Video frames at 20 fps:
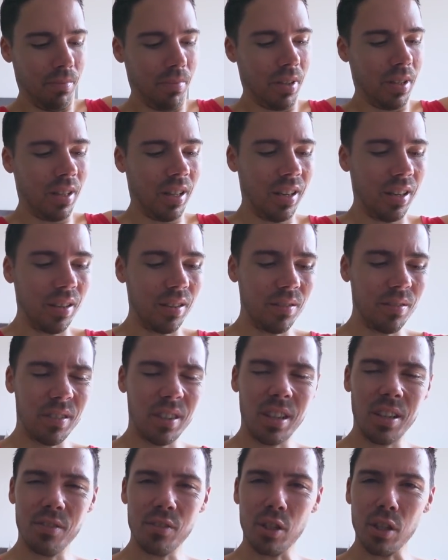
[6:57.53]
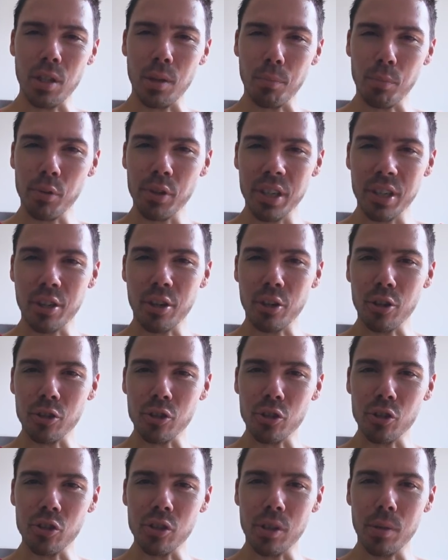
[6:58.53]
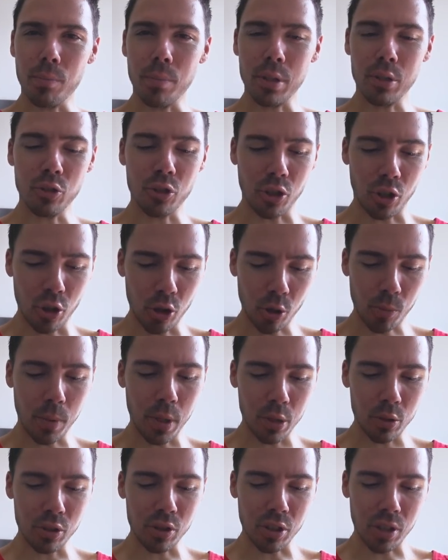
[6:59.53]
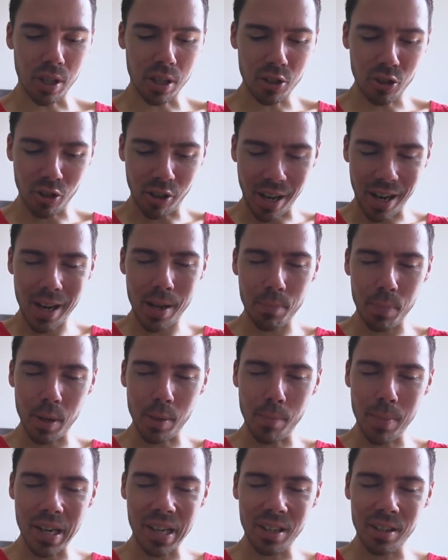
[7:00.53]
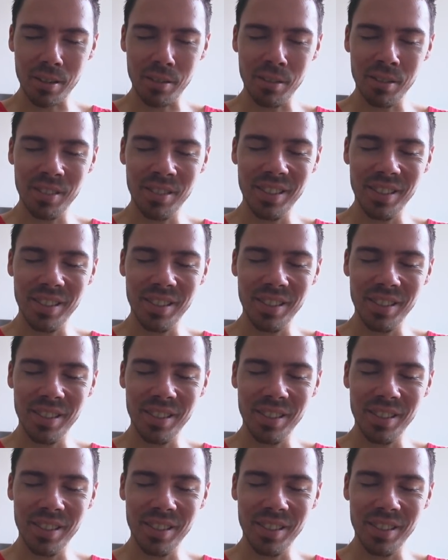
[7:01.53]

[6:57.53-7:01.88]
And then it gives you the precursors to build your hormones and you're happy, man.